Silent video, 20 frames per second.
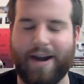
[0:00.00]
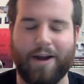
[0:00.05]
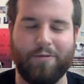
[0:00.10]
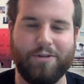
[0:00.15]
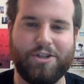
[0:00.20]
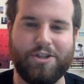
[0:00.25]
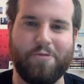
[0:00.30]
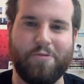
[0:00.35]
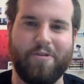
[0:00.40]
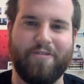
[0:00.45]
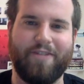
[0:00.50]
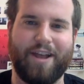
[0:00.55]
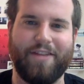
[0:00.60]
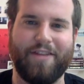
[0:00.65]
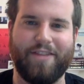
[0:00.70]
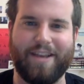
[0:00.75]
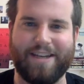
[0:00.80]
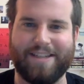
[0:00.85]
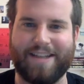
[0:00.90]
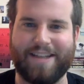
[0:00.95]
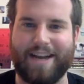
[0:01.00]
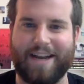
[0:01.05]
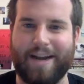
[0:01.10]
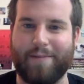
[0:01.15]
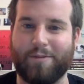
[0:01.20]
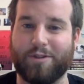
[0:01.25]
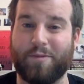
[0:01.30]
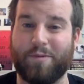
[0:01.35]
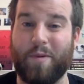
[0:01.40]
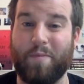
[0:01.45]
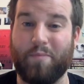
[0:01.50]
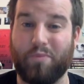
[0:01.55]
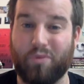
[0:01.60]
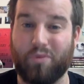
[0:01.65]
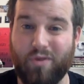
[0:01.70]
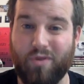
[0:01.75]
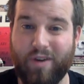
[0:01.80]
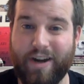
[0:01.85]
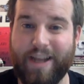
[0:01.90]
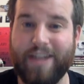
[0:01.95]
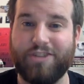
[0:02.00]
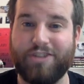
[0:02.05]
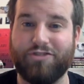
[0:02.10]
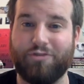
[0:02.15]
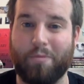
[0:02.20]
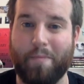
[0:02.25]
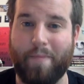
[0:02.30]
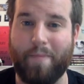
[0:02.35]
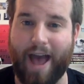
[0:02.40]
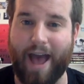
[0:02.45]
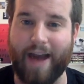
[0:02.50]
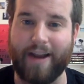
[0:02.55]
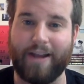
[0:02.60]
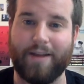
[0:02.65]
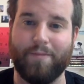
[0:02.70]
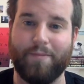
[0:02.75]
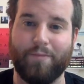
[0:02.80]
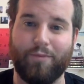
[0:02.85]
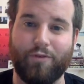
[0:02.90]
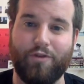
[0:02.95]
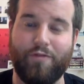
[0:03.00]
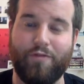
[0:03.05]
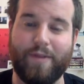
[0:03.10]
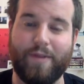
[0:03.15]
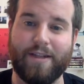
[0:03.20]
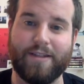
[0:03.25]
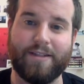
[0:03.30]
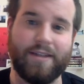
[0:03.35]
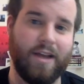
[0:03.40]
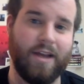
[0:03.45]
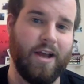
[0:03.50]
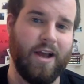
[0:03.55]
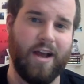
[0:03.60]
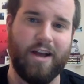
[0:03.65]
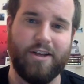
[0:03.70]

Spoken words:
I wish I would have got the exact numbers, but pretty dramatic improvements.